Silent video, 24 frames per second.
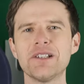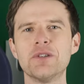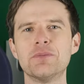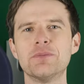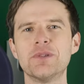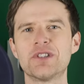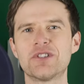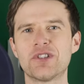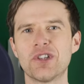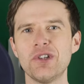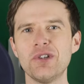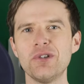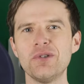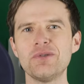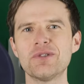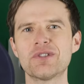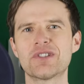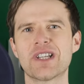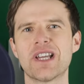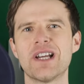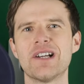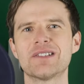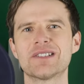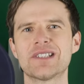number two
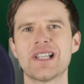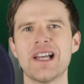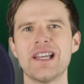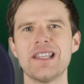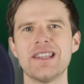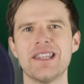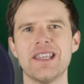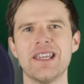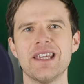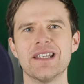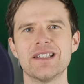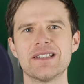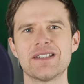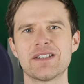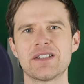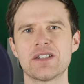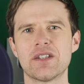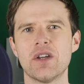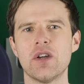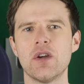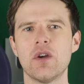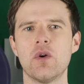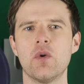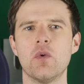sounds like
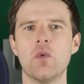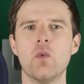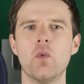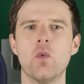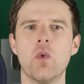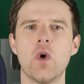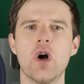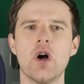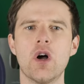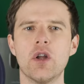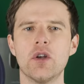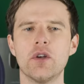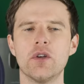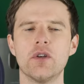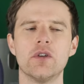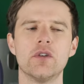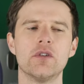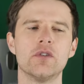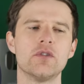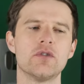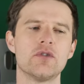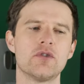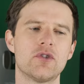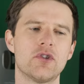this. One,
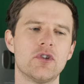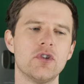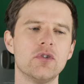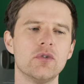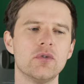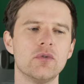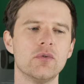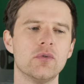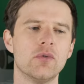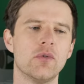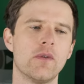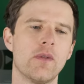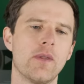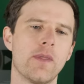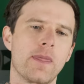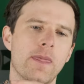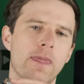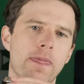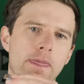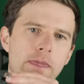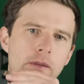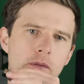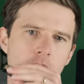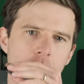two,
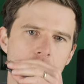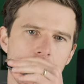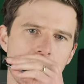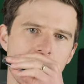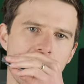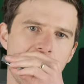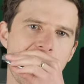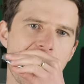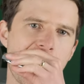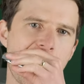three.